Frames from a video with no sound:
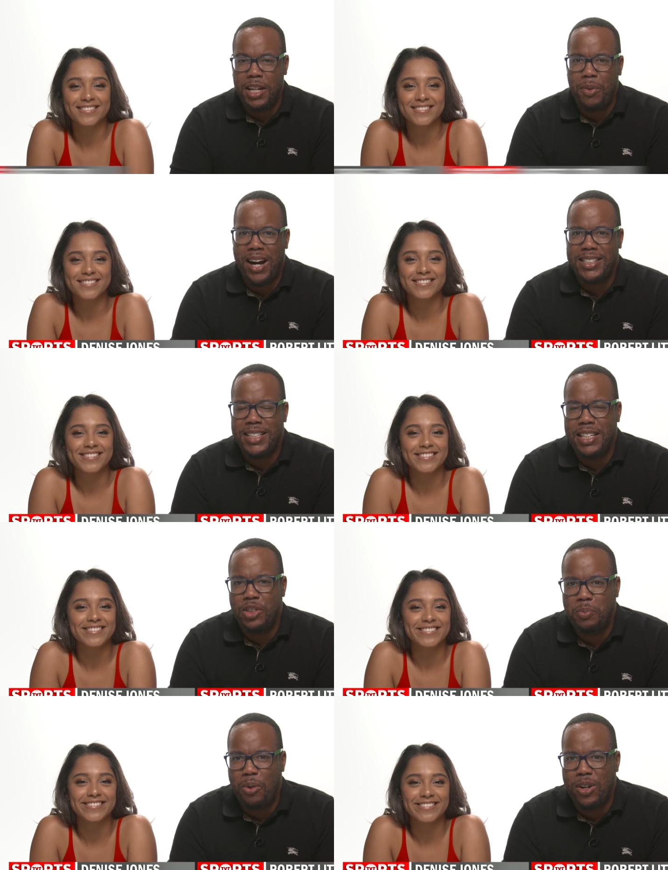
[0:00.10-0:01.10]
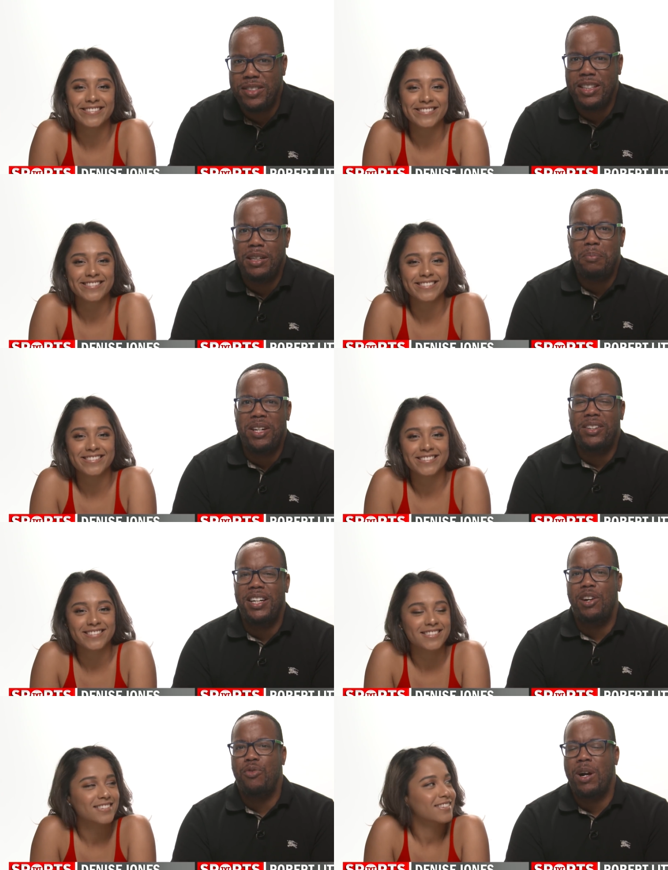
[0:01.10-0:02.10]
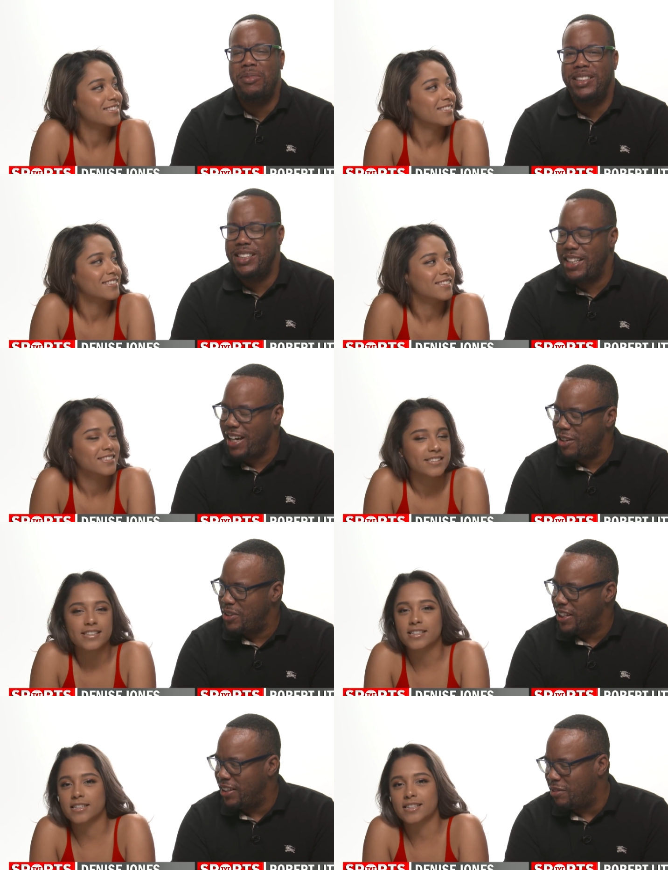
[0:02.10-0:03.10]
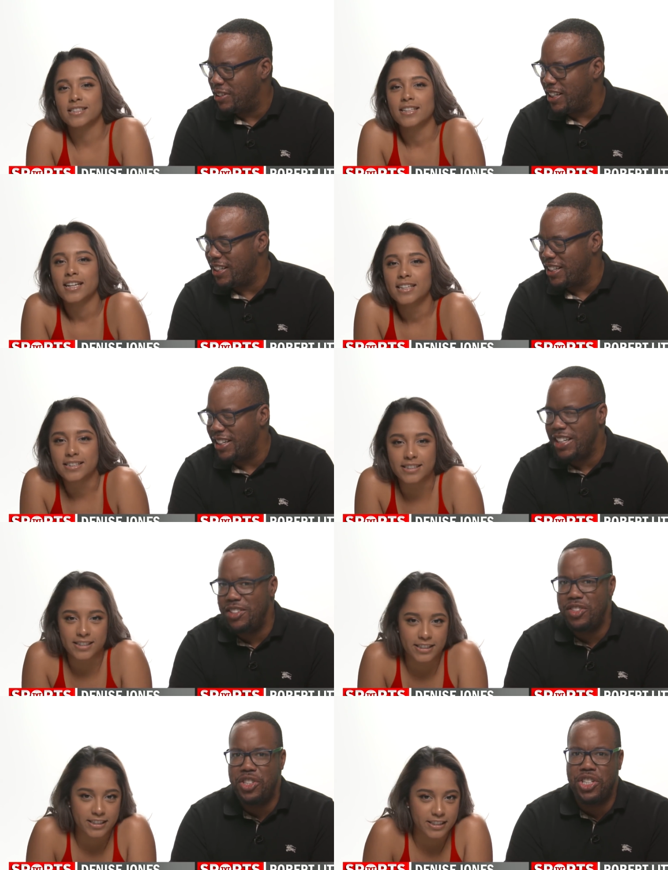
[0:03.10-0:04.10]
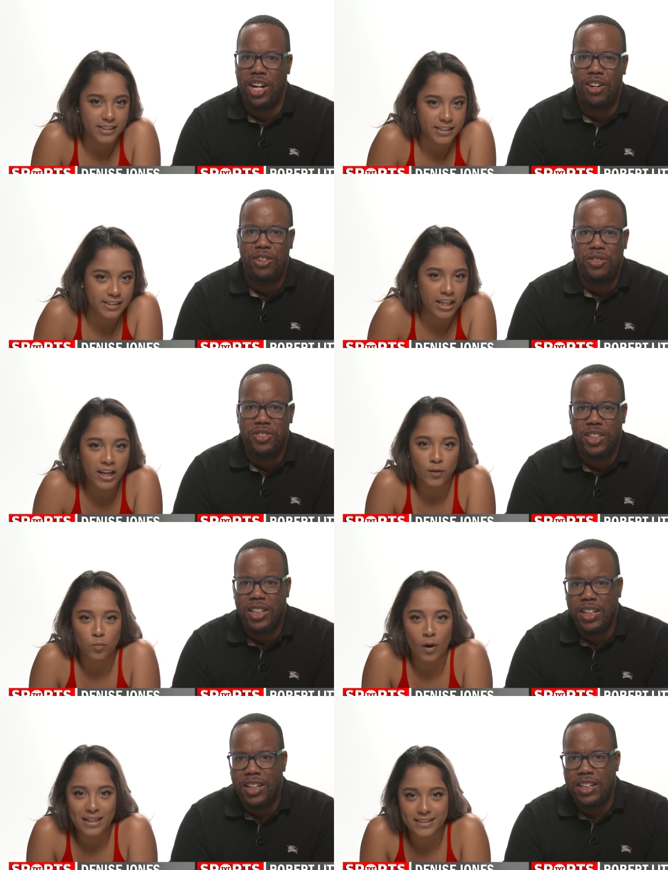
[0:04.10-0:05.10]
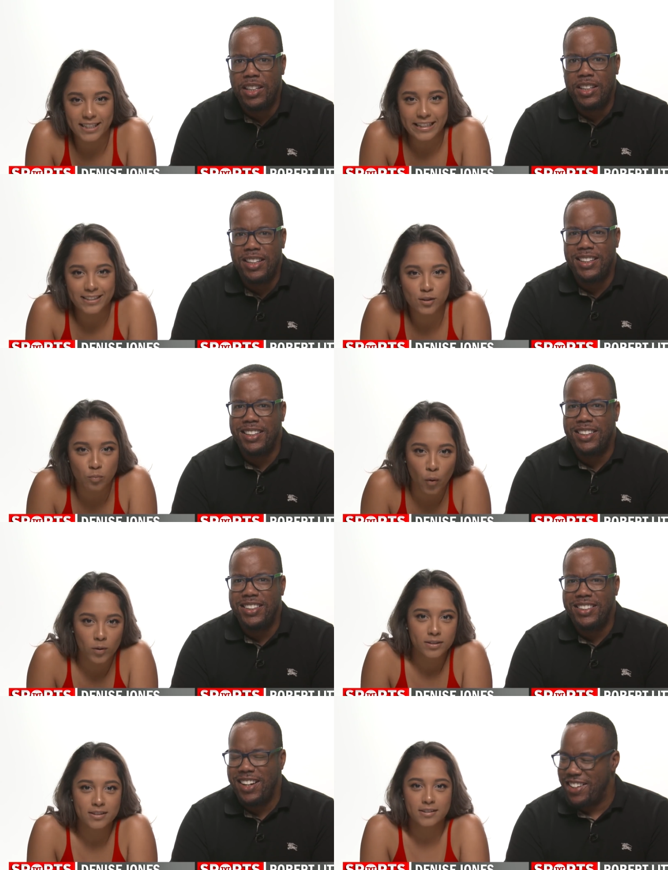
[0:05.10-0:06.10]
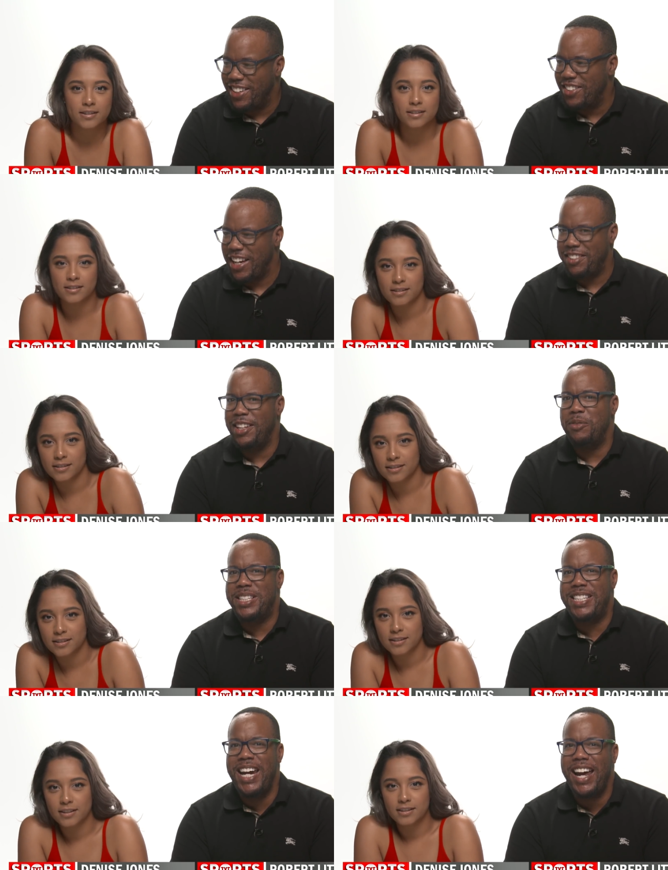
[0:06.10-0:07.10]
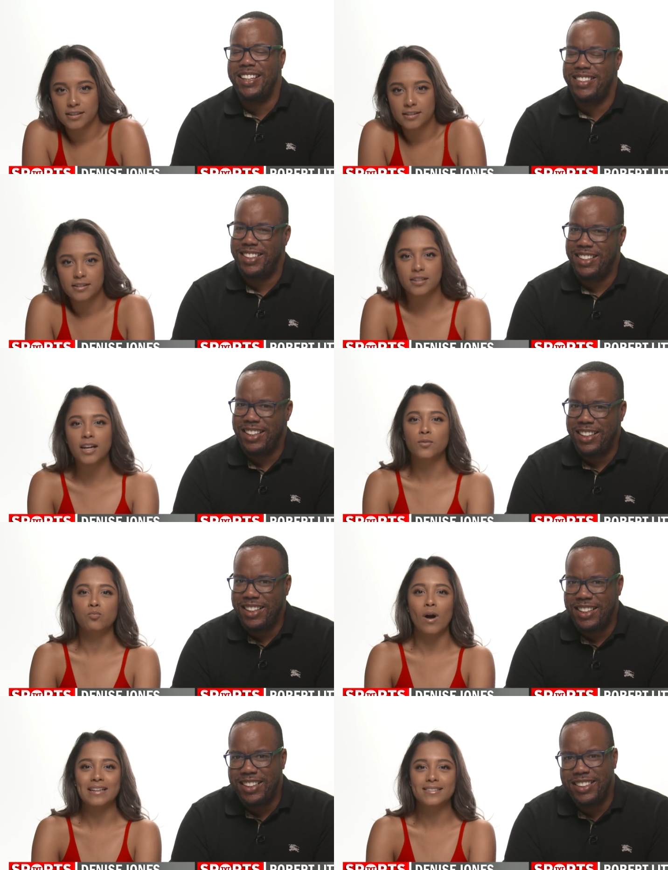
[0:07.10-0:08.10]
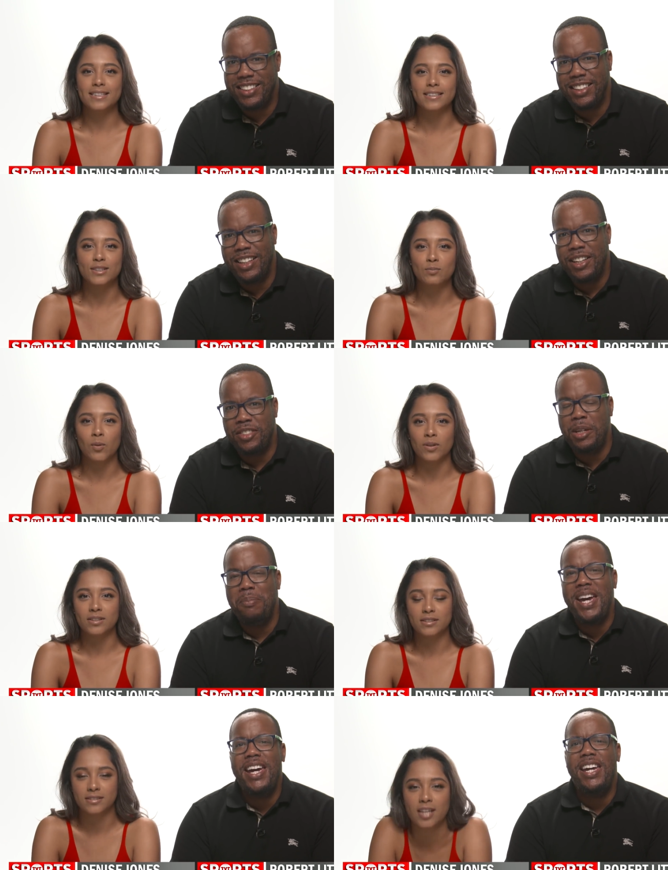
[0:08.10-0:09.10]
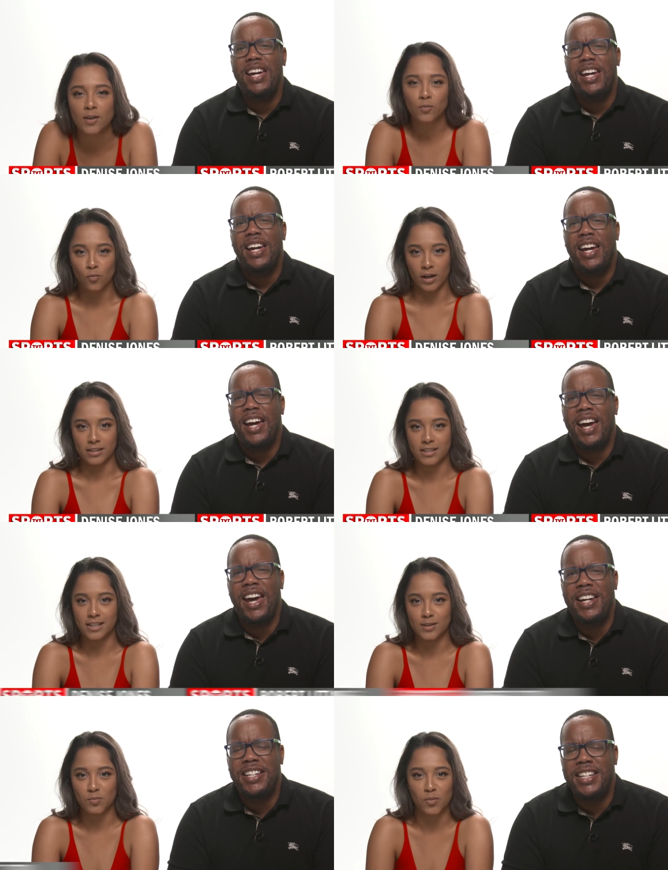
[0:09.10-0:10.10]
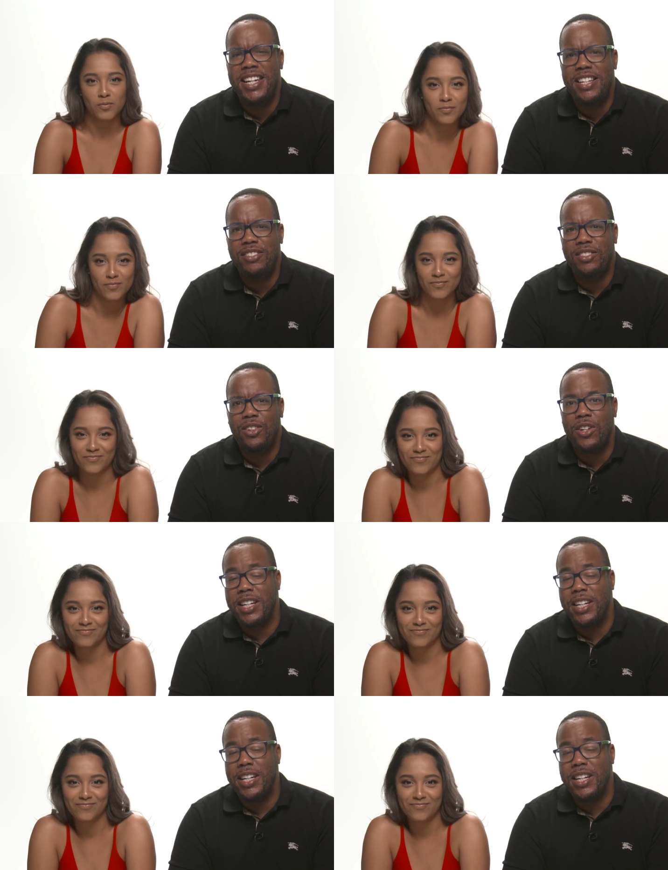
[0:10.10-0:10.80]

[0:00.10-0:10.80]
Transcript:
Speaker 1: T Y T Sports in the building. I'm Robert Littal with the lovely Denise Jones. T Y T Sports. There you go. You got to say it with your chest. T Y T Sports. See me T Y T and Denise, or